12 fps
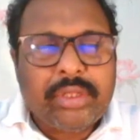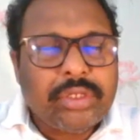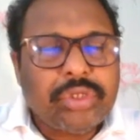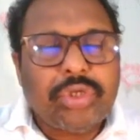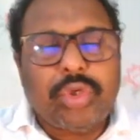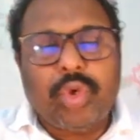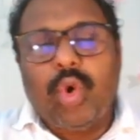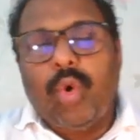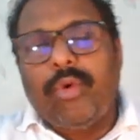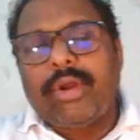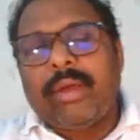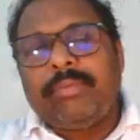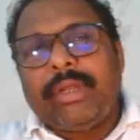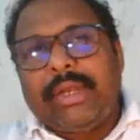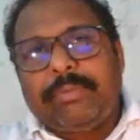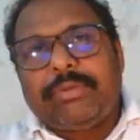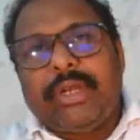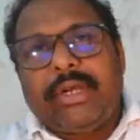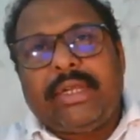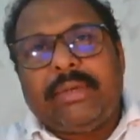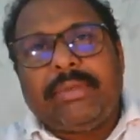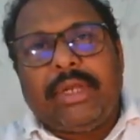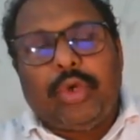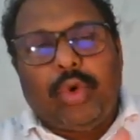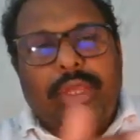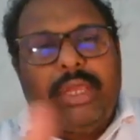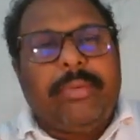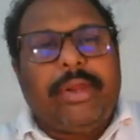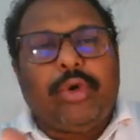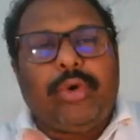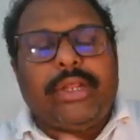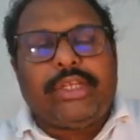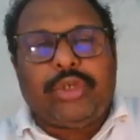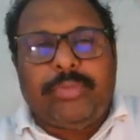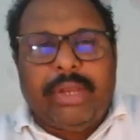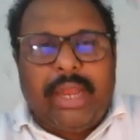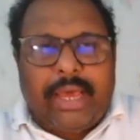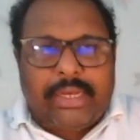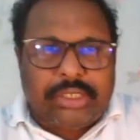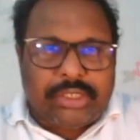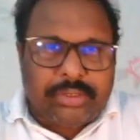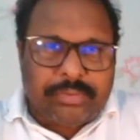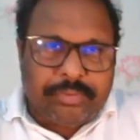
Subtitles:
So to overcome that epsilon term, the dou E by dou T should be large.